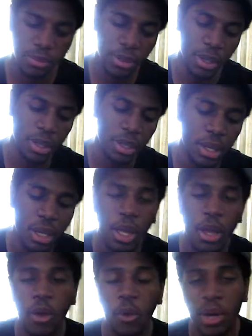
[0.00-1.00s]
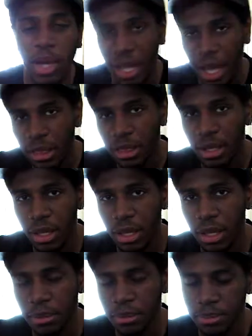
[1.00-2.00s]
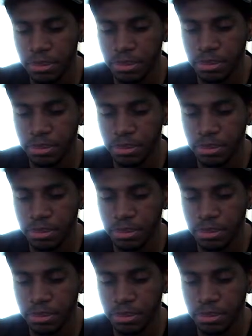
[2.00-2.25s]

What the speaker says: But when I got the game,